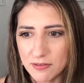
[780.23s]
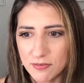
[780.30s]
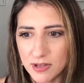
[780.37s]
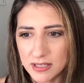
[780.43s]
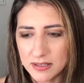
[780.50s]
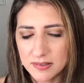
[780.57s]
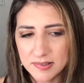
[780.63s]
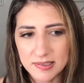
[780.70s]
by
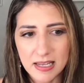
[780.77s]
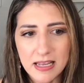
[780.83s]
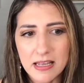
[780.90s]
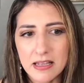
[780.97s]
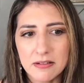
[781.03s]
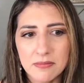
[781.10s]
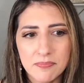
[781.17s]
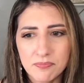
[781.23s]
Vince
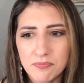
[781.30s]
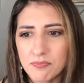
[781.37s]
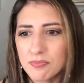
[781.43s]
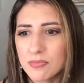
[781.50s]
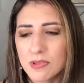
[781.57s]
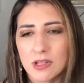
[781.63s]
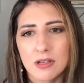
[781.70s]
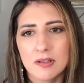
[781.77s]
and
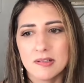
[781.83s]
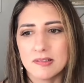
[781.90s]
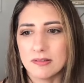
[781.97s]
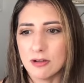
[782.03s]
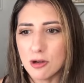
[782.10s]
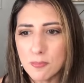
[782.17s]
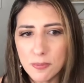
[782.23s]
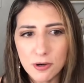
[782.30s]

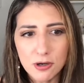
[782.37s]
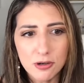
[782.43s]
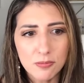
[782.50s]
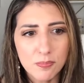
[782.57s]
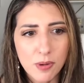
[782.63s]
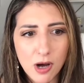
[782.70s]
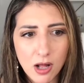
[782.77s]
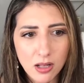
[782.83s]

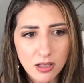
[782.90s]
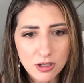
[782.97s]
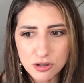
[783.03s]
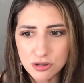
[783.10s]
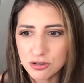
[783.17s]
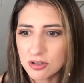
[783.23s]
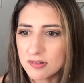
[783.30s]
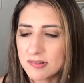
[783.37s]
super
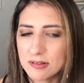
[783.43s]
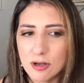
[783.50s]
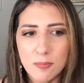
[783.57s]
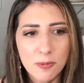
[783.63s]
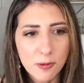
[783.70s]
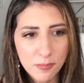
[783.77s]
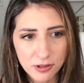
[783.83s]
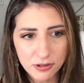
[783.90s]
polished,
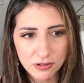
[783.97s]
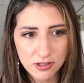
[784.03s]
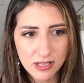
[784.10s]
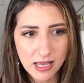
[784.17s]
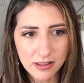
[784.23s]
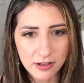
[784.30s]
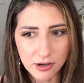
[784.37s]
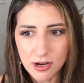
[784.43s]
super put
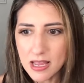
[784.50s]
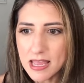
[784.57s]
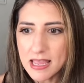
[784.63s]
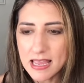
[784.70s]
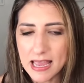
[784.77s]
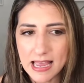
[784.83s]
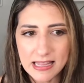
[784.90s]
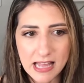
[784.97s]
together.
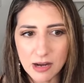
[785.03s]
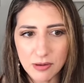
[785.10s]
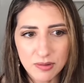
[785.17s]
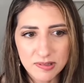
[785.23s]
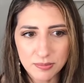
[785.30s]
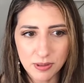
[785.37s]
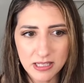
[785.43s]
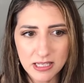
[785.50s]
And I
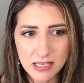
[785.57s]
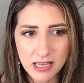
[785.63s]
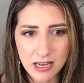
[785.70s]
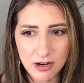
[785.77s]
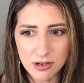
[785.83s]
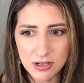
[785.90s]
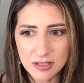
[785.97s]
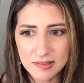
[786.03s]
was running
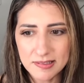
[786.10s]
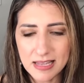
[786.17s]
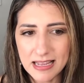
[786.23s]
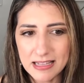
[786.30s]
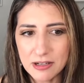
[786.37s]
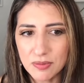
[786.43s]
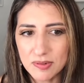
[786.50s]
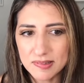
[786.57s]
errands
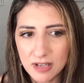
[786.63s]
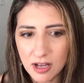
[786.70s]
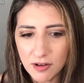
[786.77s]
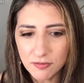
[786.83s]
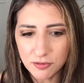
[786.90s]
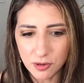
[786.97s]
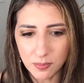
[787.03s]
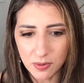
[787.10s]
and it was
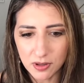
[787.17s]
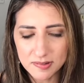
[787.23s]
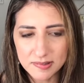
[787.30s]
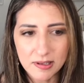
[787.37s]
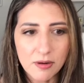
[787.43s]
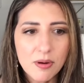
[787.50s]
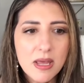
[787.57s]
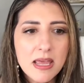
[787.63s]
comfortable.
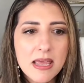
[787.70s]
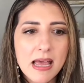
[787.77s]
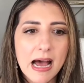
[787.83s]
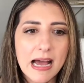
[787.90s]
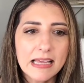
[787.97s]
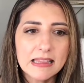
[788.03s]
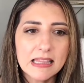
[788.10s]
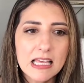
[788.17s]
So
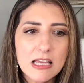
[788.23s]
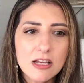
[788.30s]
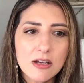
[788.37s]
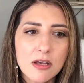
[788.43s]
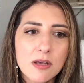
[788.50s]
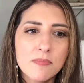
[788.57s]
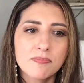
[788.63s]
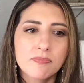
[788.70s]
I
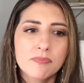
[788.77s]
think